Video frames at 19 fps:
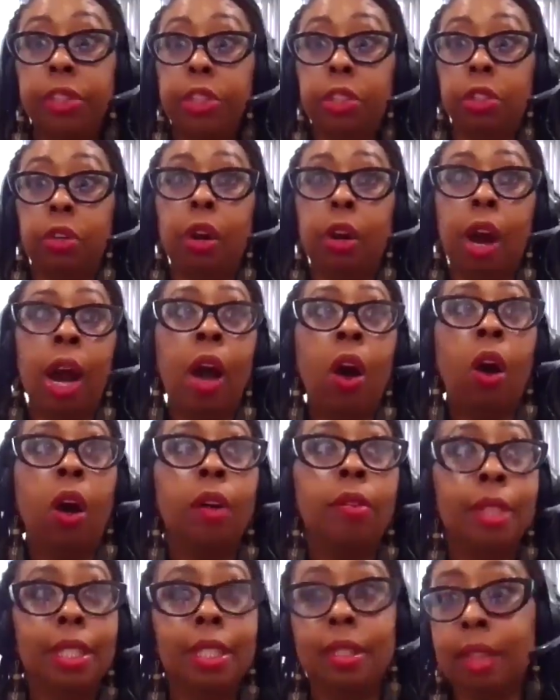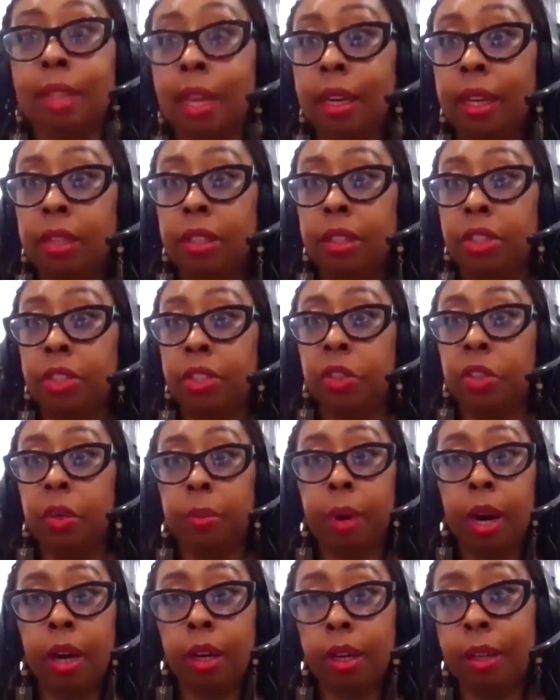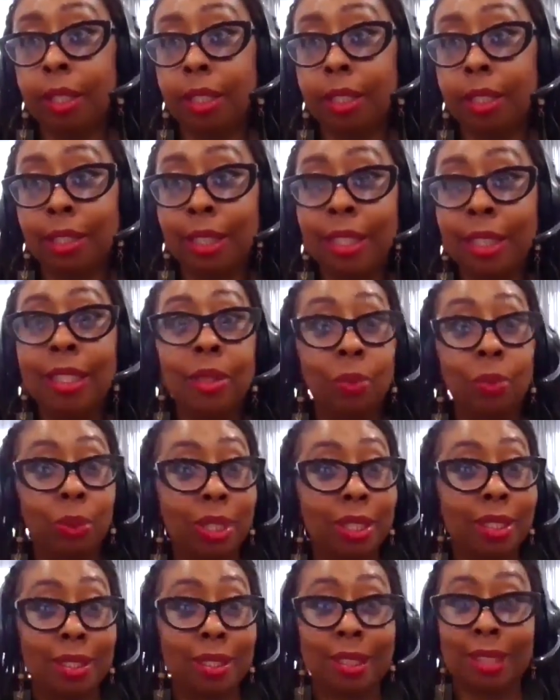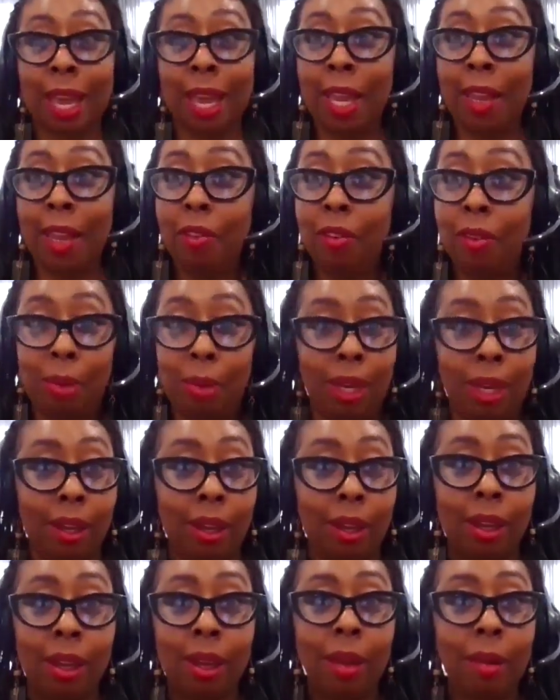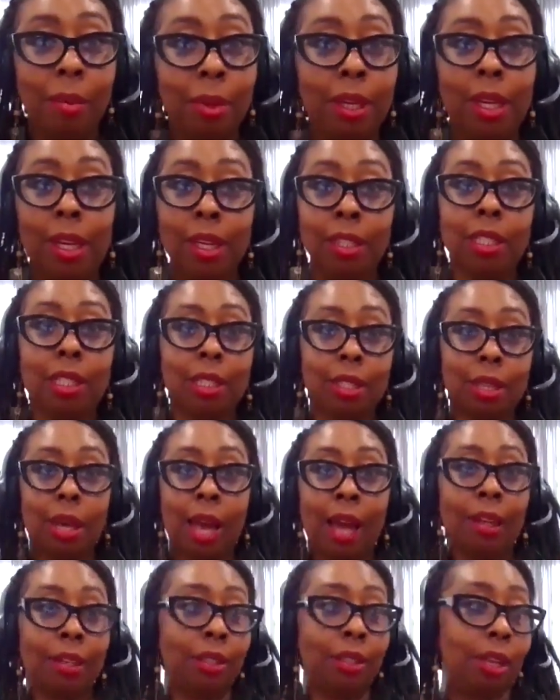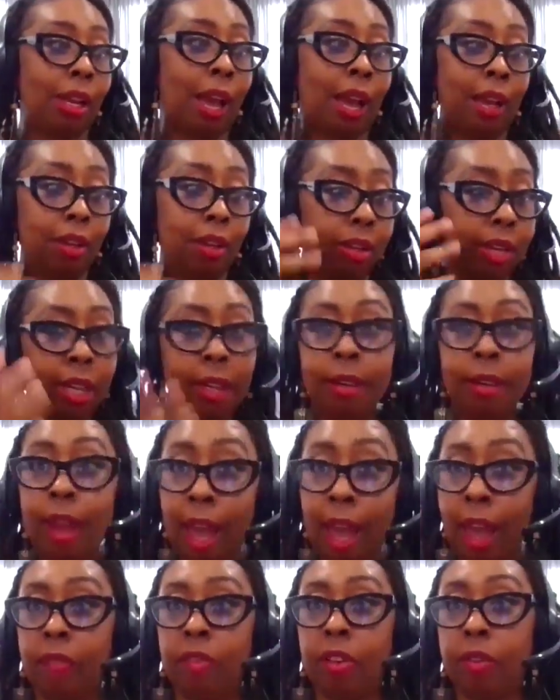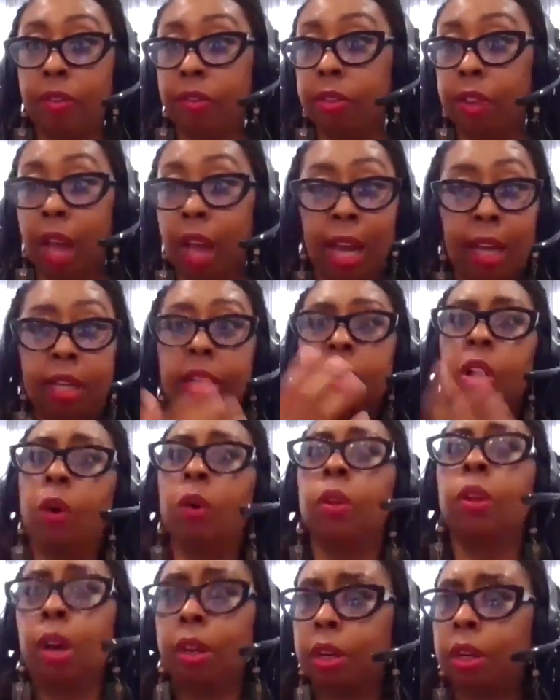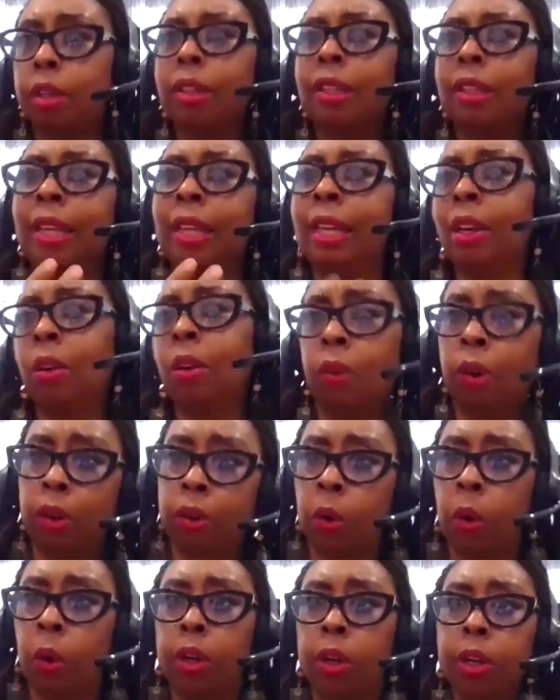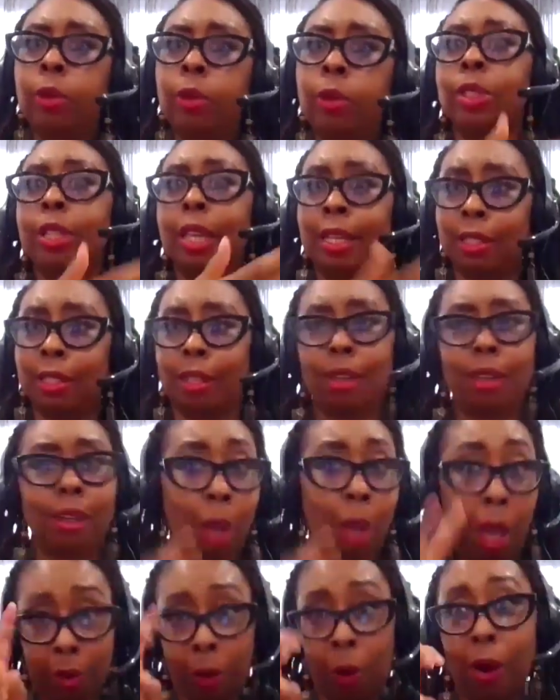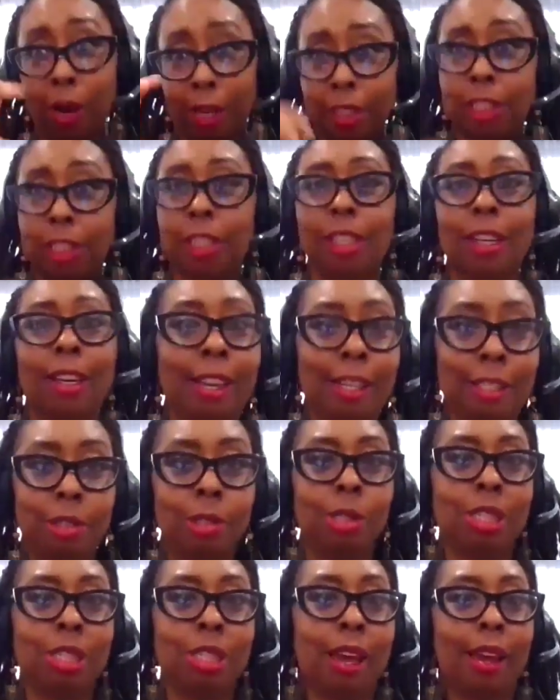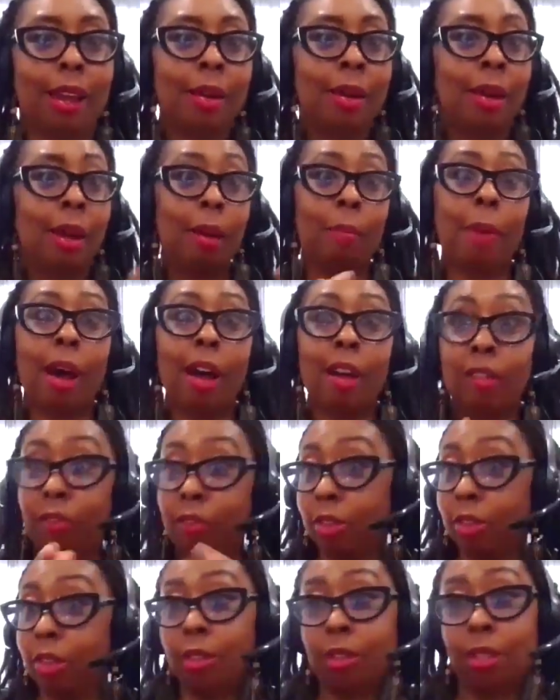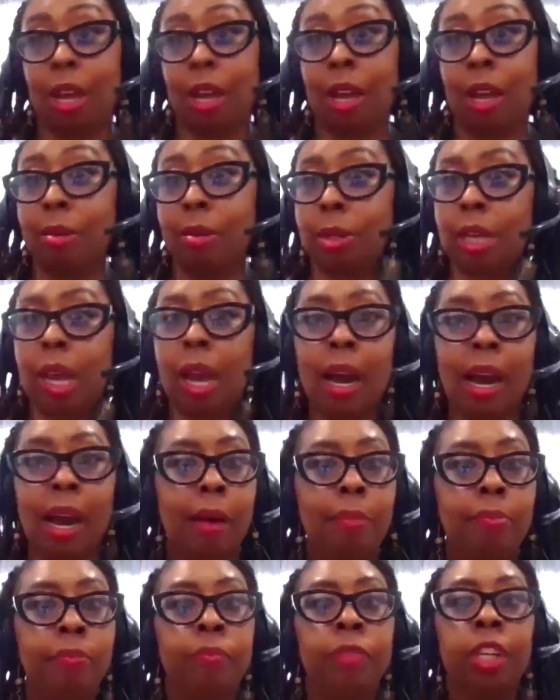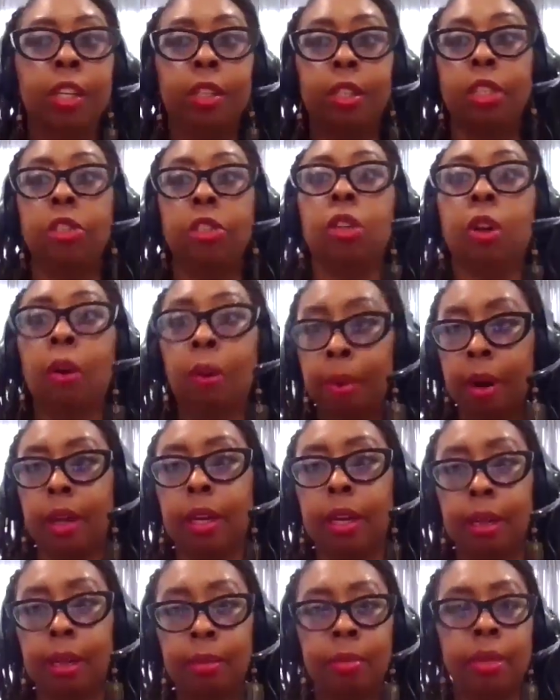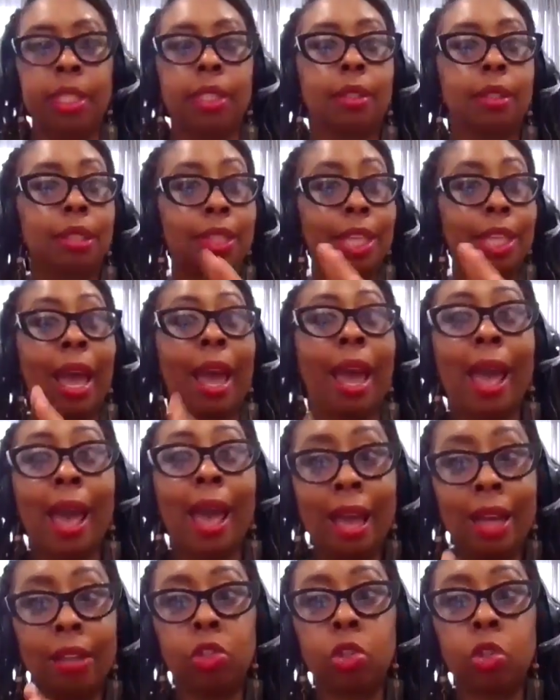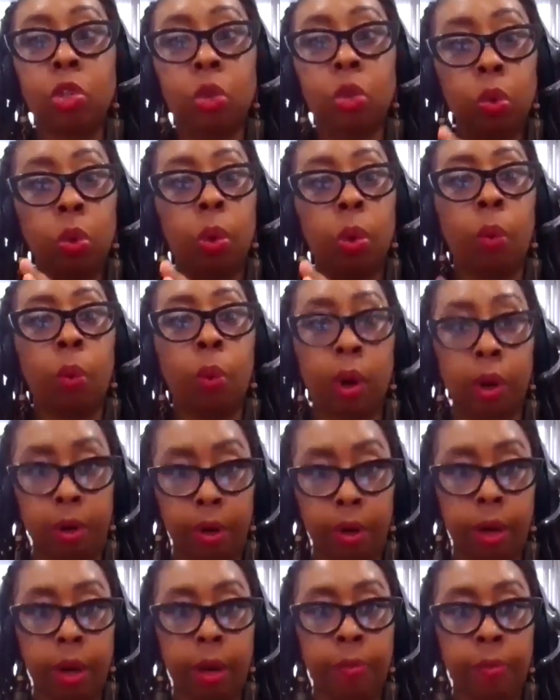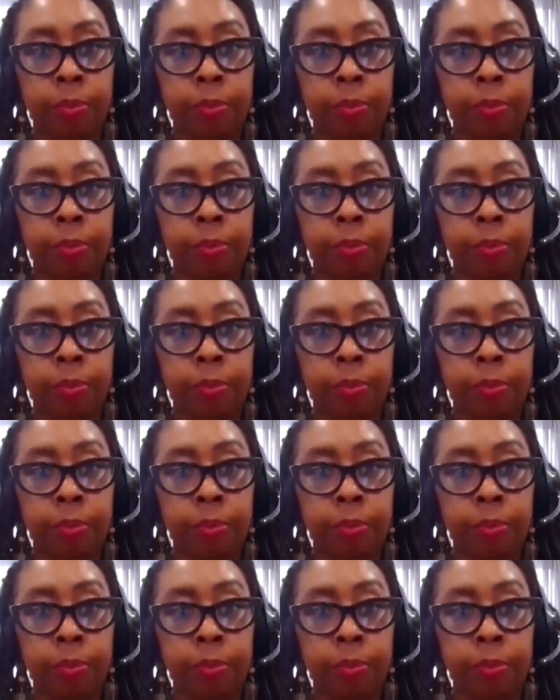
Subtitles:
for sure. I always say that digital marketing is what saved me because I didn't have I could no longer lean on or use as a crutch, as you say, my full-time job. The digital marketing business had to work.